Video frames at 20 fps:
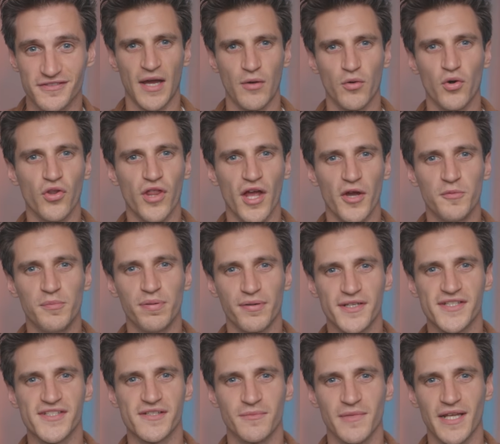Now, although
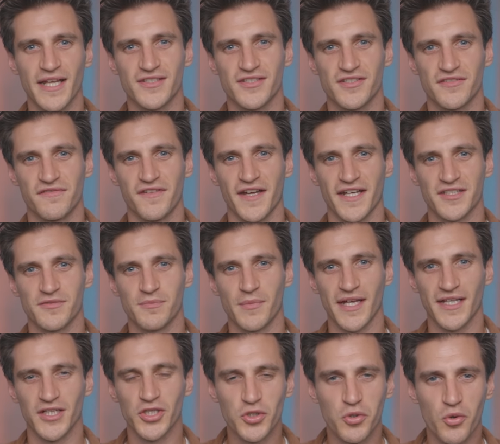Prism Lens Effects
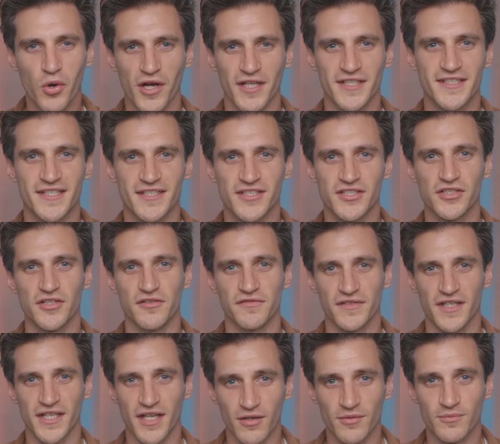make quality
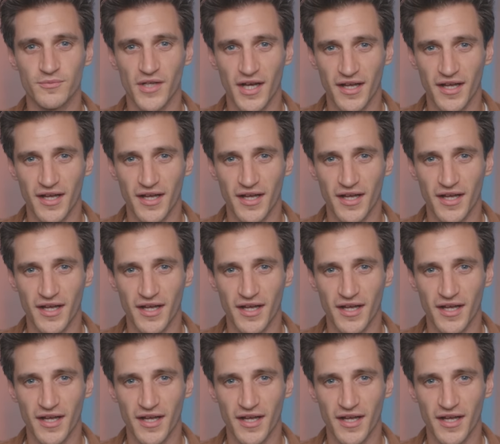stuff and I,